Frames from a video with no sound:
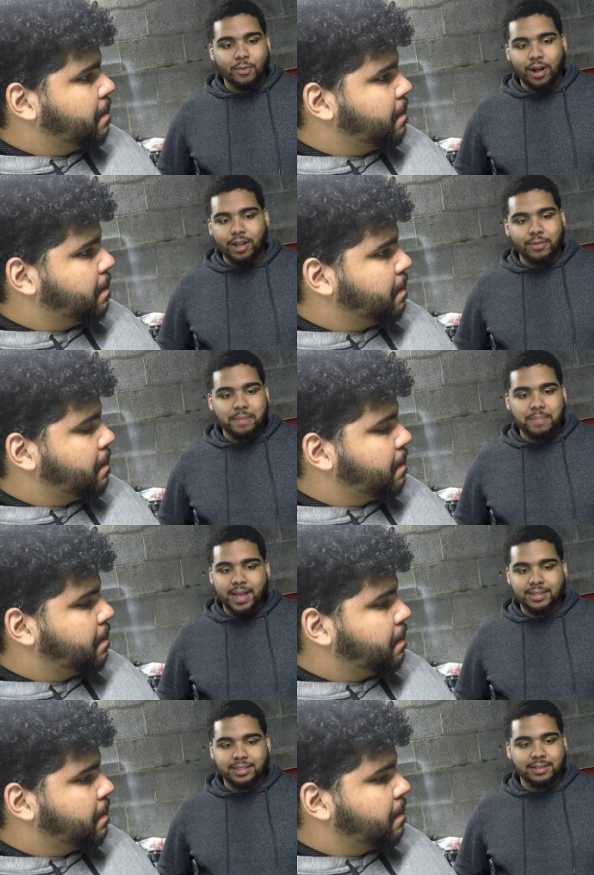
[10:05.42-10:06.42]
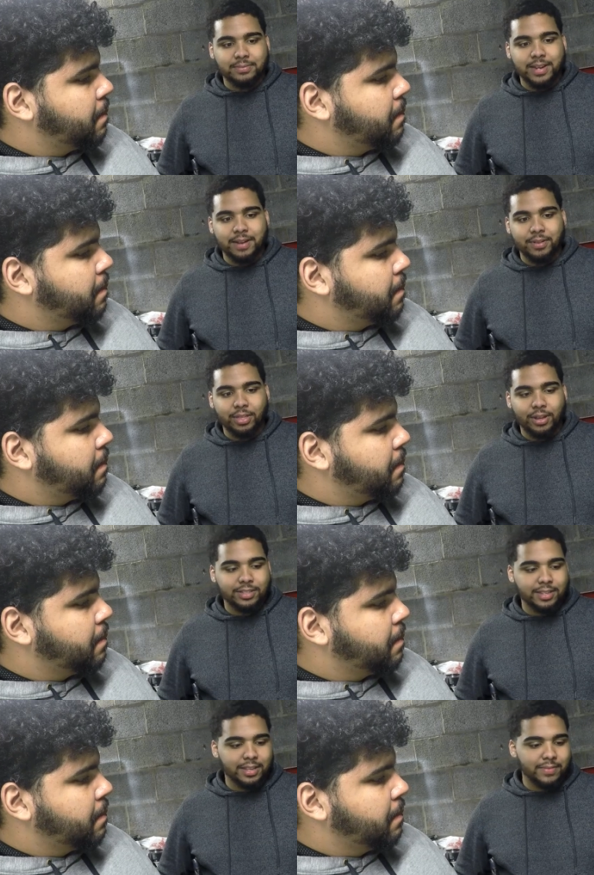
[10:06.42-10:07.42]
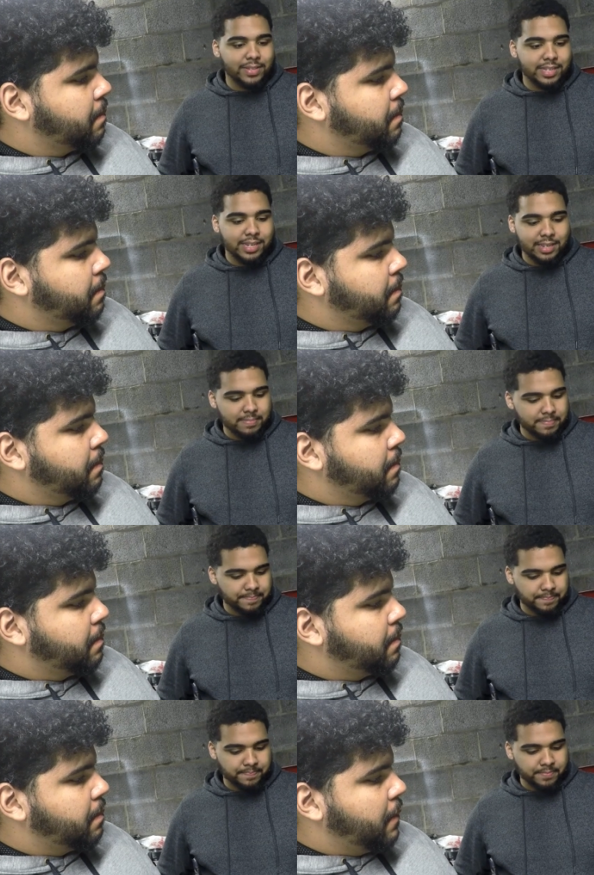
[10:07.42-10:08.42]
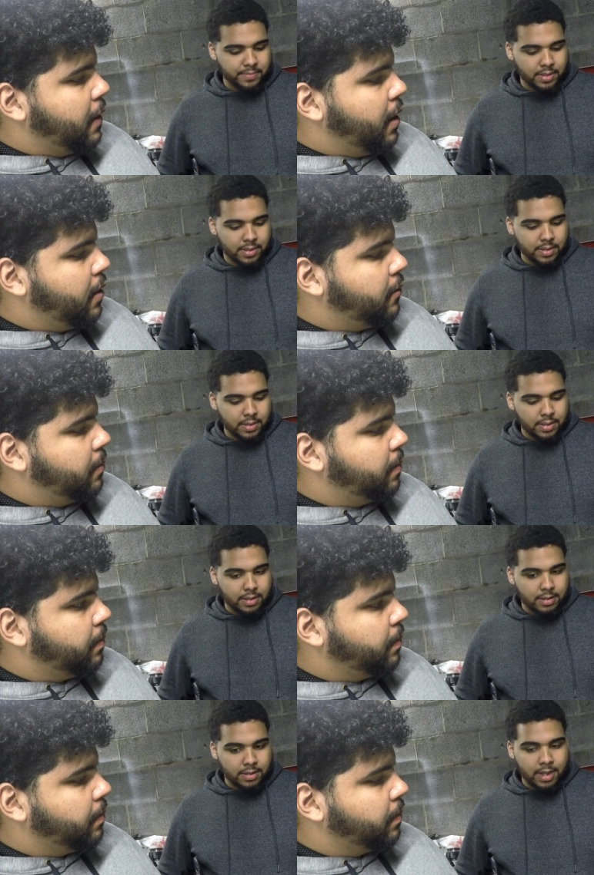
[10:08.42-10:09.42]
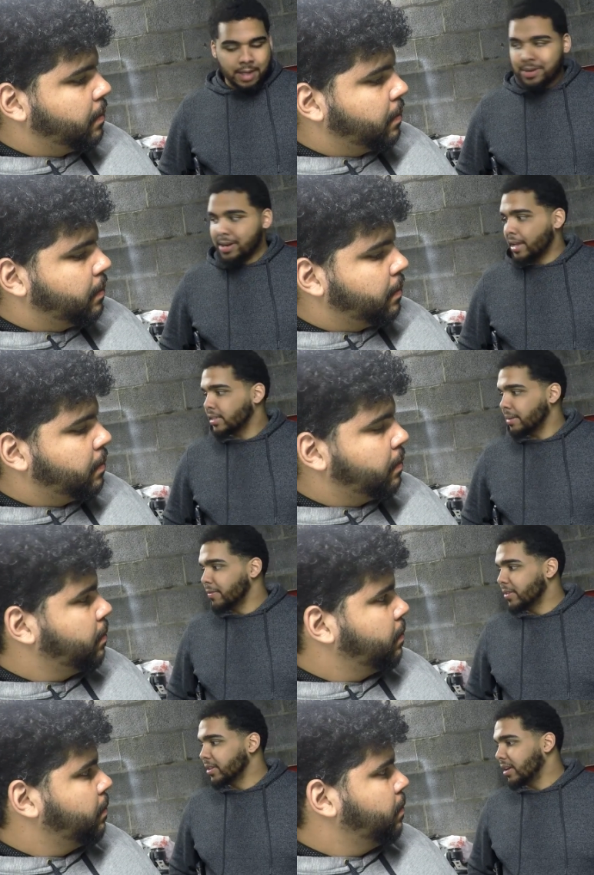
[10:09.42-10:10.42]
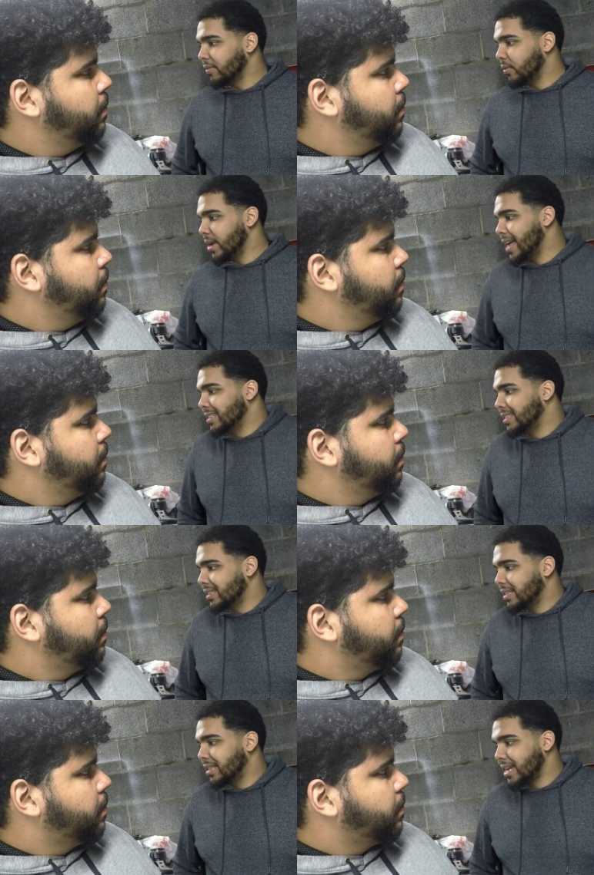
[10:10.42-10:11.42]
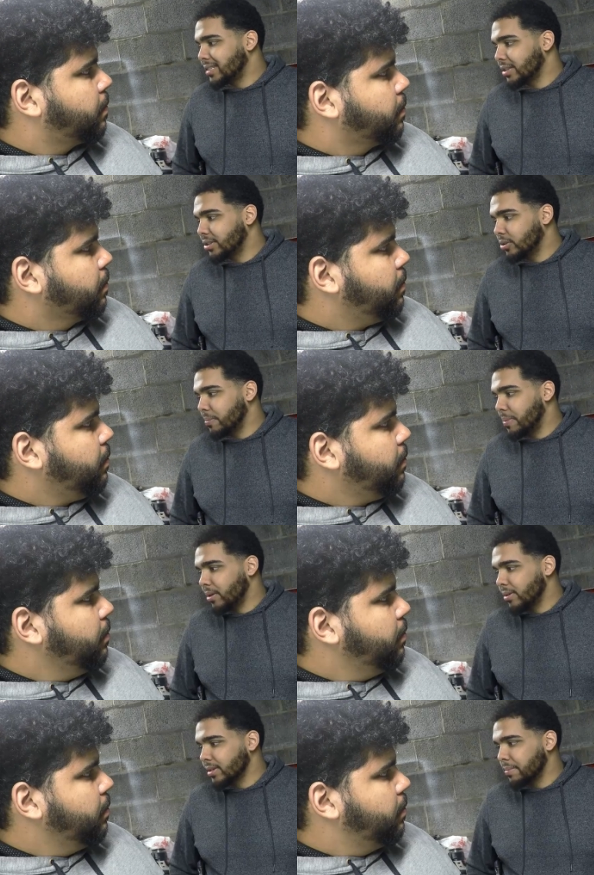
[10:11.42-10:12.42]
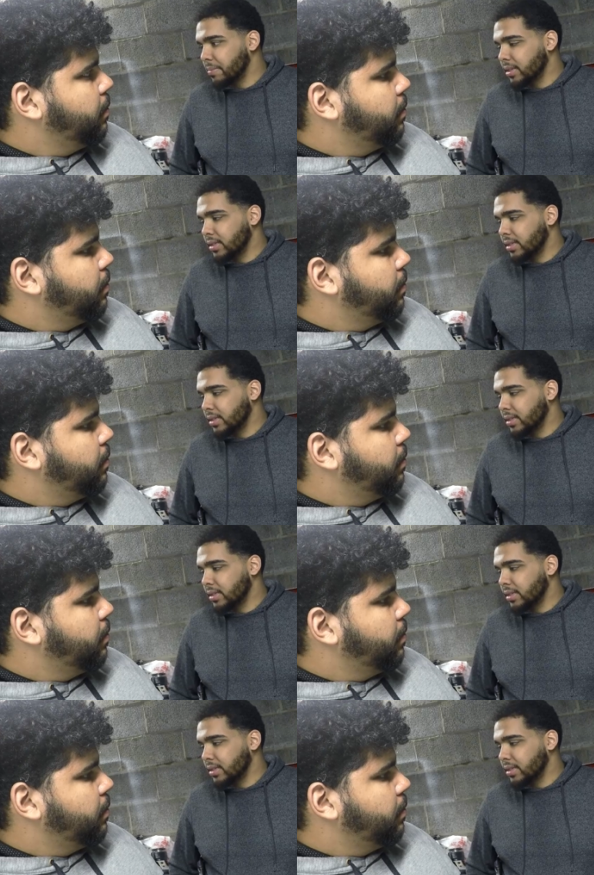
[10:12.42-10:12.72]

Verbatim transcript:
Speaker 1: walking right past it, and we never thought to even see. Yeah. I mean, like some of the stuff we had to take the dash out to do the pedal assembly,